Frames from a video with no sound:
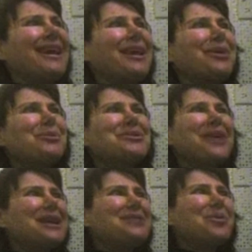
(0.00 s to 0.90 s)
It was
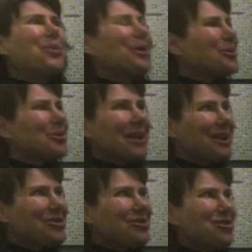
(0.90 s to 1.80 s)
kind of a weird
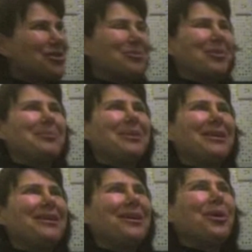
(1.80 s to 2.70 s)
relationship. I
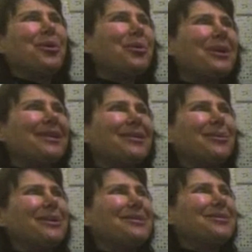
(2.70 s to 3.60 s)
mean, we
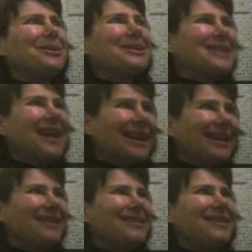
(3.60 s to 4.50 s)

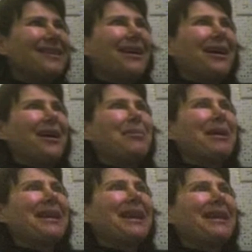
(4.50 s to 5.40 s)
dated. I
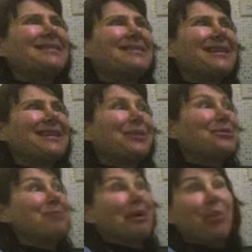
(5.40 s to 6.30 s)
can't say that he was
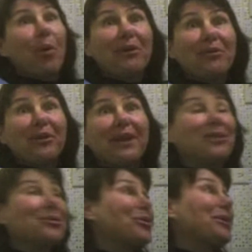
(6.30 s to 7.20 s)
my boyfriend. I
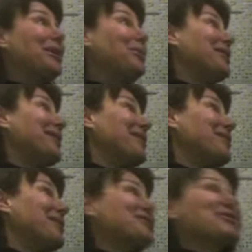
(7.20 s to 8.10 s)
don't know that he would
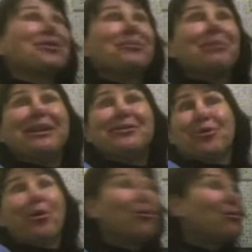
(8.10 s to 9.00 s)
consider me his
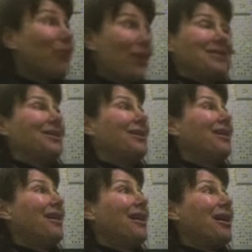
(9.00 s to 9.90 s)
girlfriend.
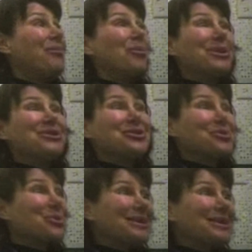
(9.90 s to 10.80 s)
We
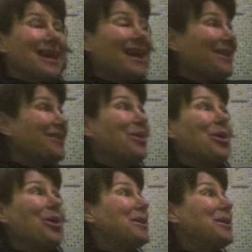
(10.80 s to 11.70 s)
dated.
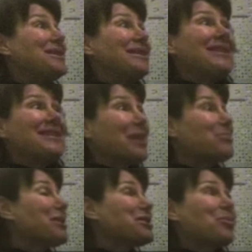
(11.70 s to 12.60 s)
We did things. I
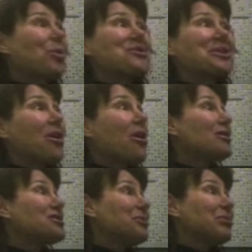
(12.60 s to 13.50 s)
played sports in
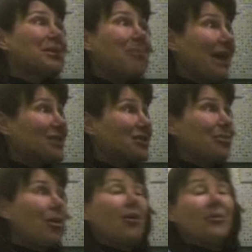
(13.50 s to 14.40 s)
college. He played
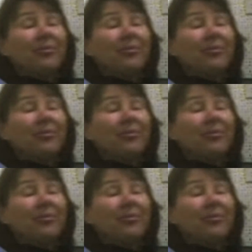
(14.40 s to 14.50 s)
basketball.